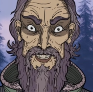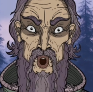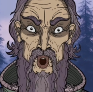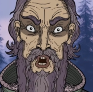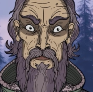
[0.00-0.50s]

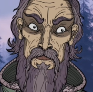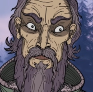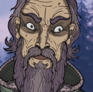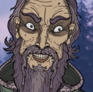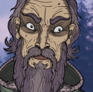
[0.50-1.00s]
work
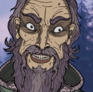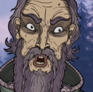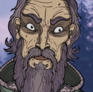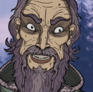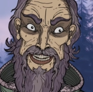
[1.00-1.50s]
set the
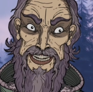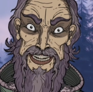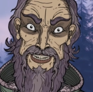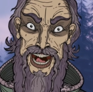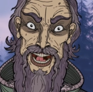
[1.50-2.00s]

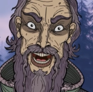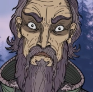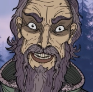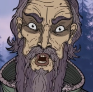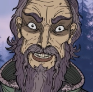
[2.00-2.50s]
stage for the
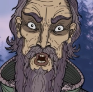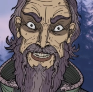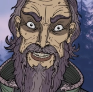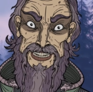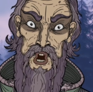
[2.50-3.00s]
more
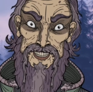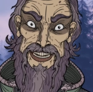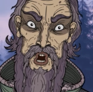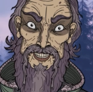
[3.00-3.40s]
sophisticated